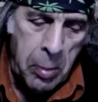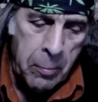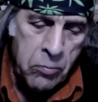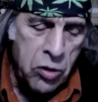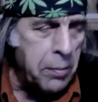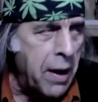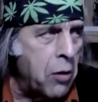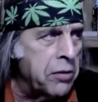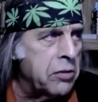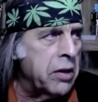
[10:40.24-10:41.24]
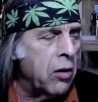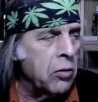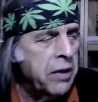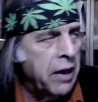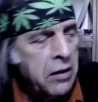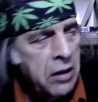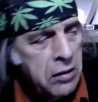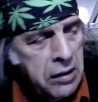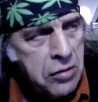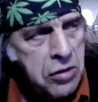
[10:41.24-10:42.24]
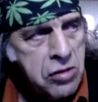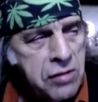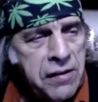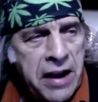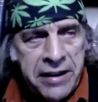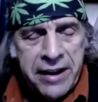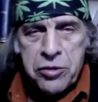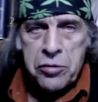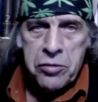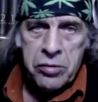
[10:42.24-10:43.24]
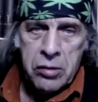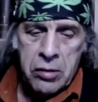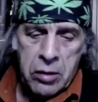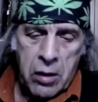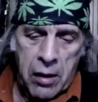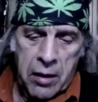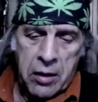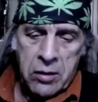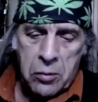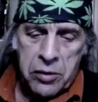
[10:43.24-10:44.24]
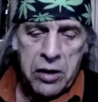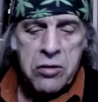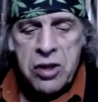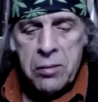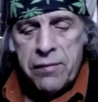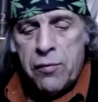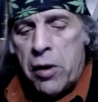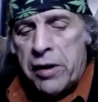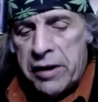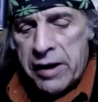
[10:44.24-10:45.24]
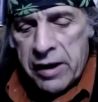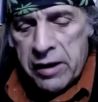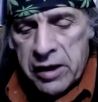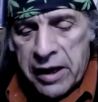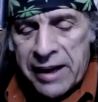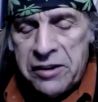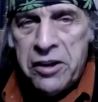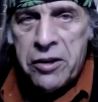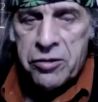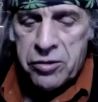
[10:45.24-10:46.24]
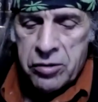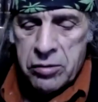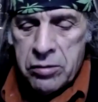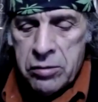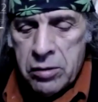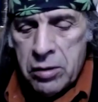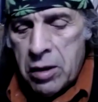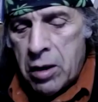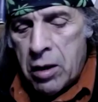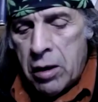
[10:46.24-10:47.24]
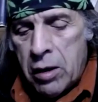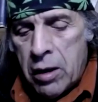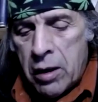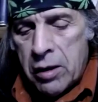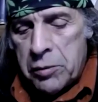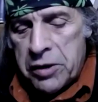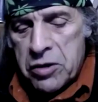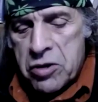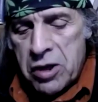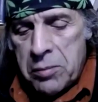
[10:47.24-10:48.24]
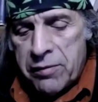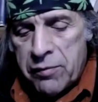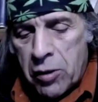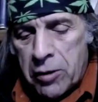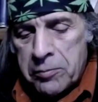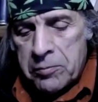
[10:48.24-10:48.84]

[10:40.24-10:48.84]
So the power of the tarot, yeah, it allows us to find answers that we didn't see before and get ideas that we didn't see before.